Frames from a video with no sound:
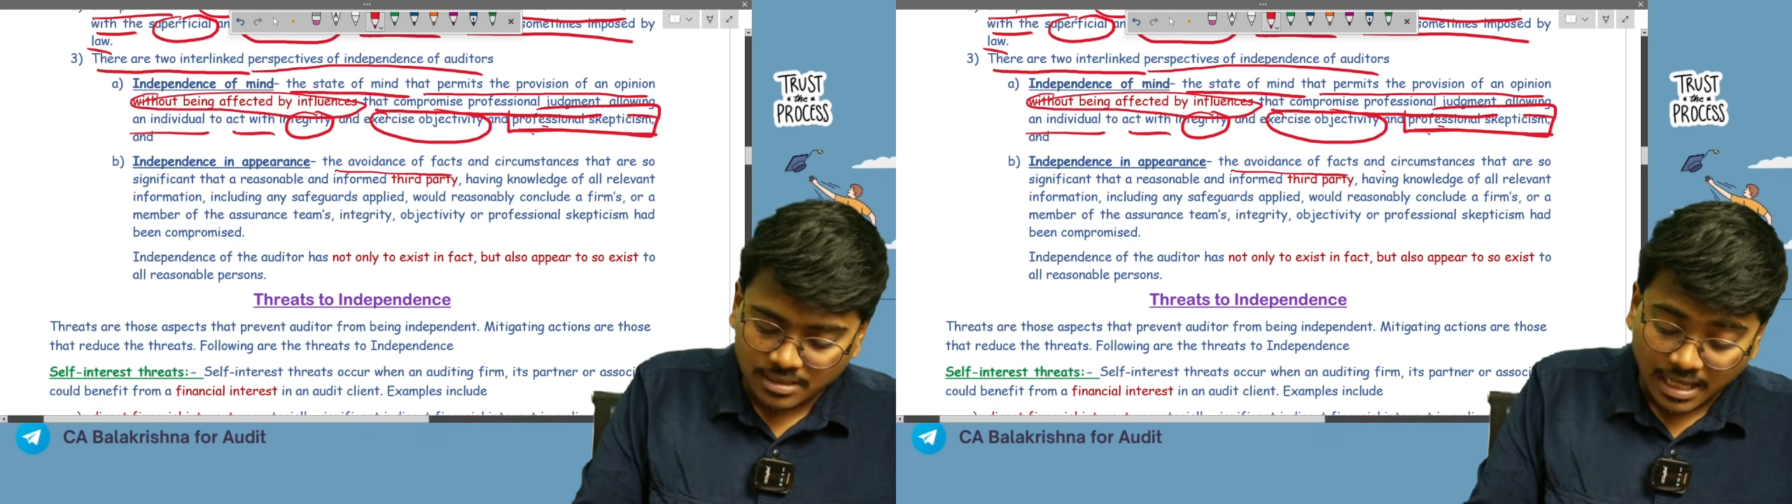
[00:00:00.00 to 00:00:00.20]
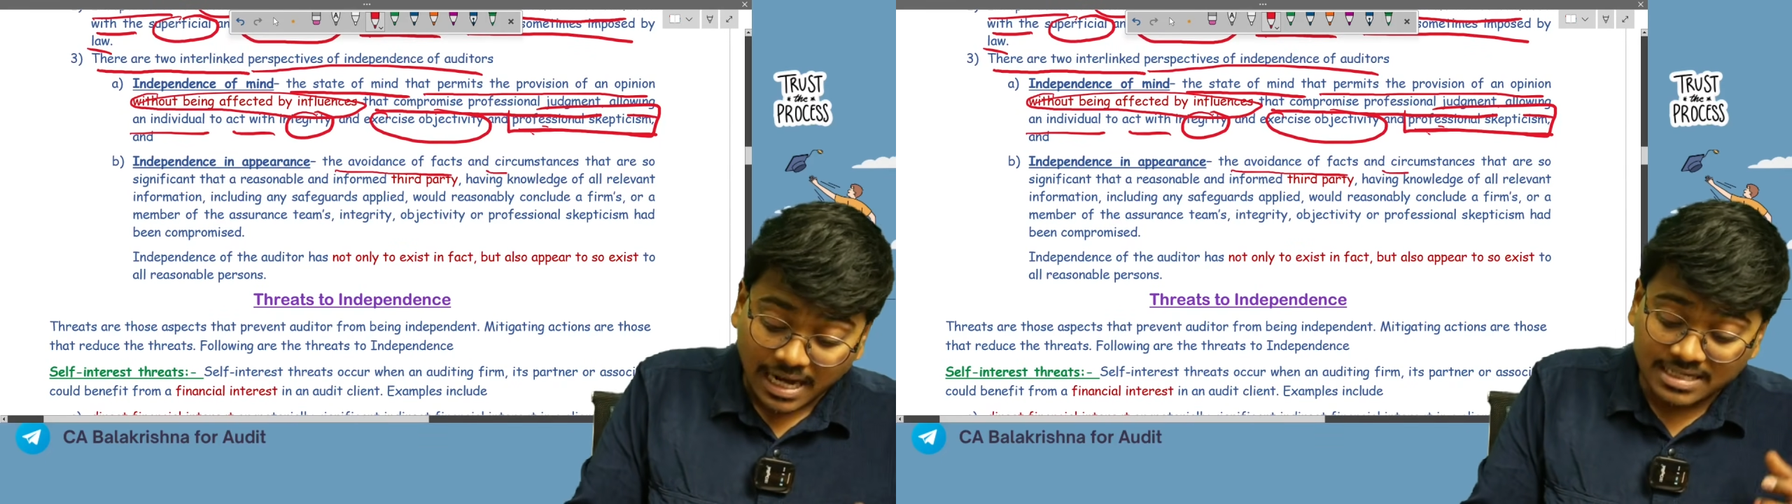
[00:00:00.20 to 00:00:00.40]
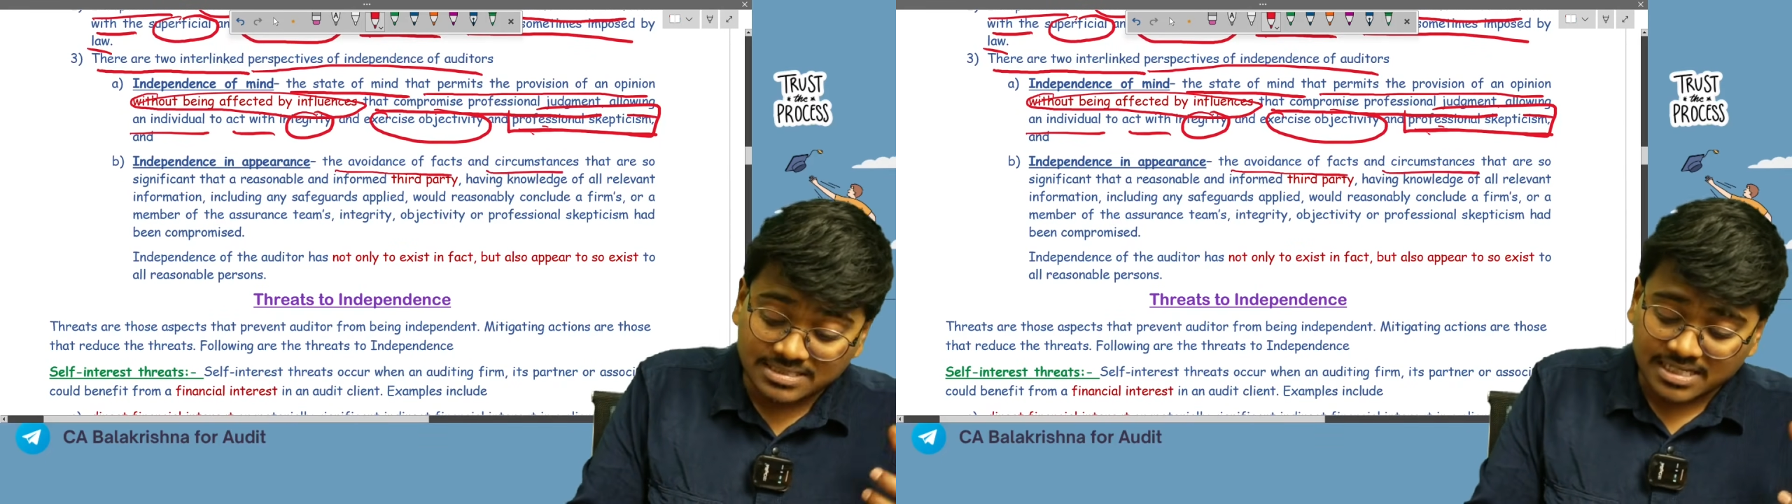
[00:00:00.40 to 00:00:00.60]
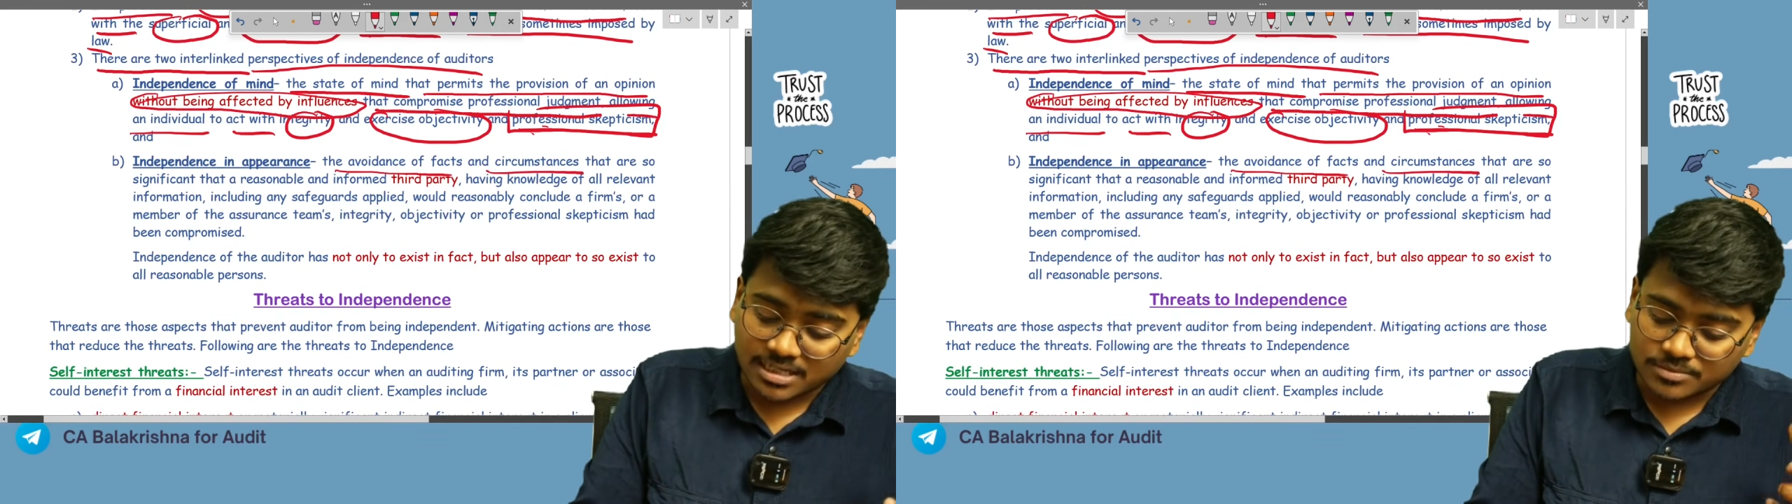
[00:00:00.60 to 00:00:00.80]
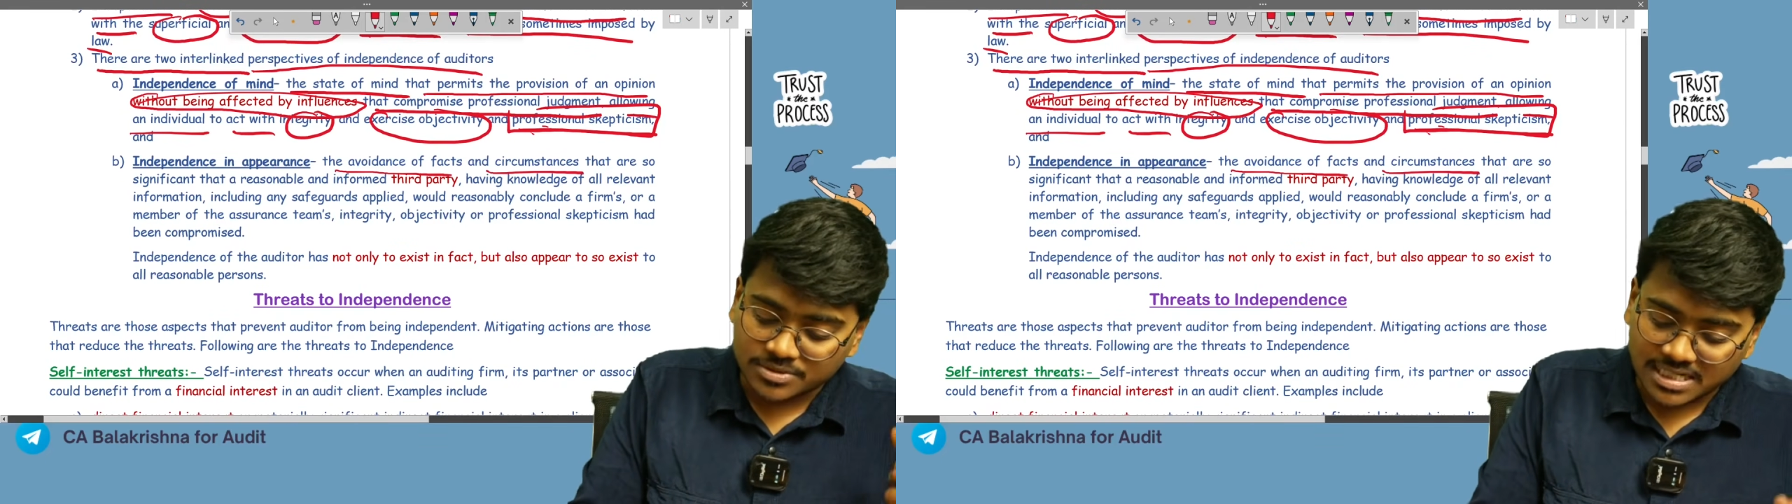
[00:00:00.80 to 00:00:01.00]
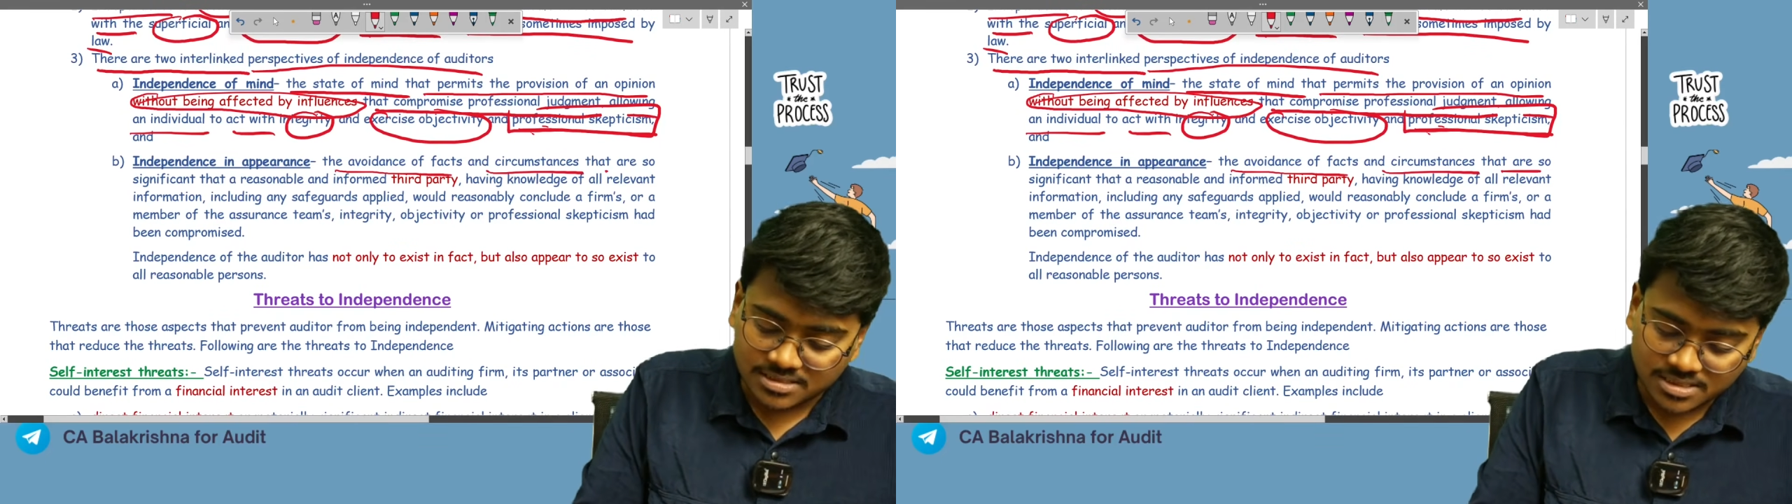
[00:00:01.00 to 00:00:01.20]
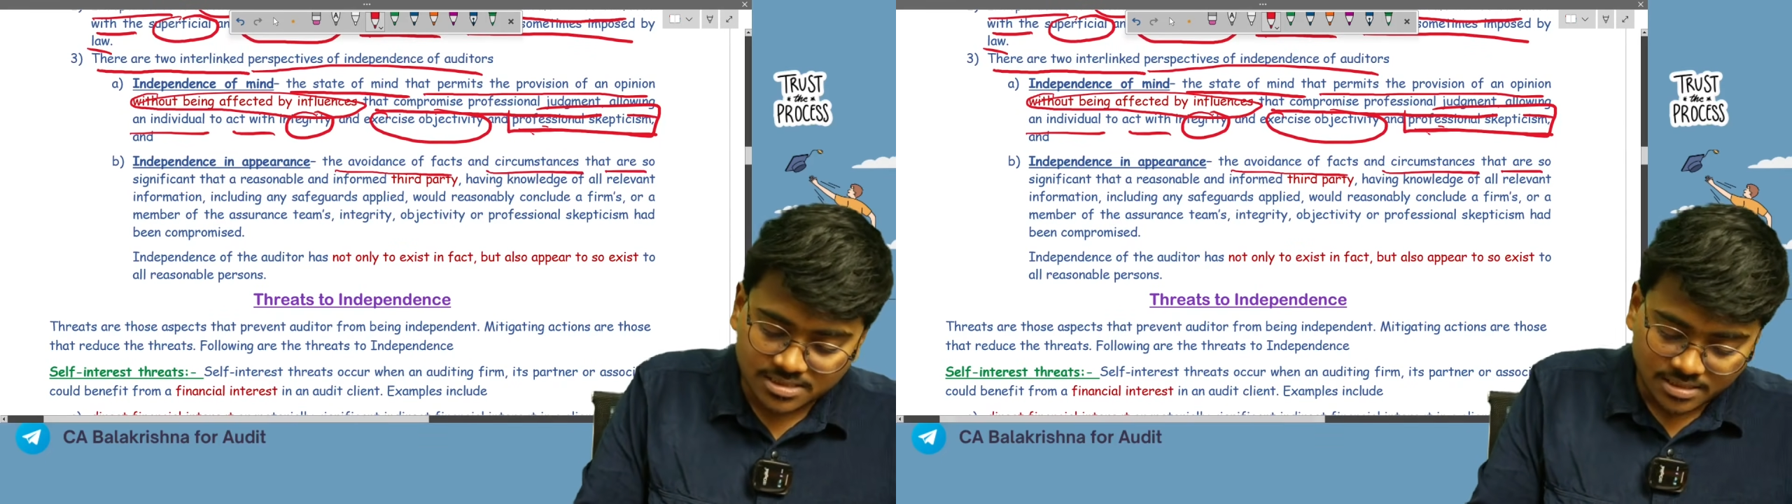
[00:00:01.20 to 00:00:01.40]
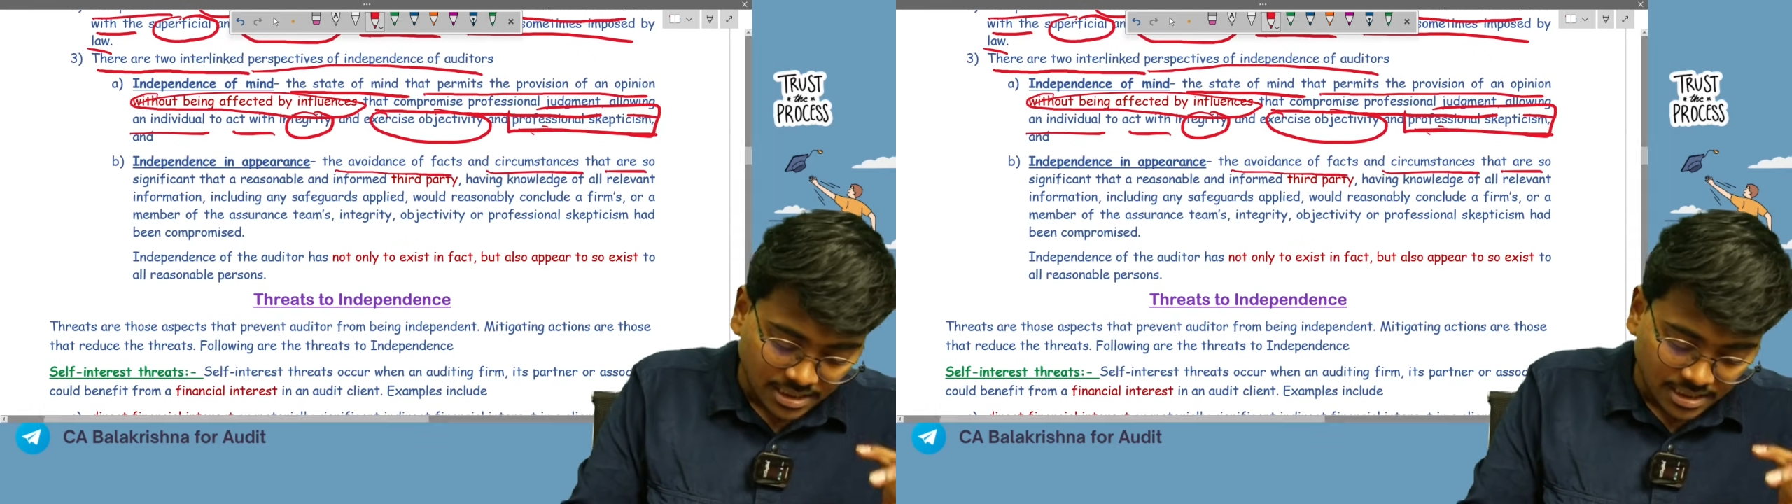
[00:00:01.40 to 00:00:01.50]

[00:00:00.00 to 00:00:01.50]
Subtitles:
and circumstances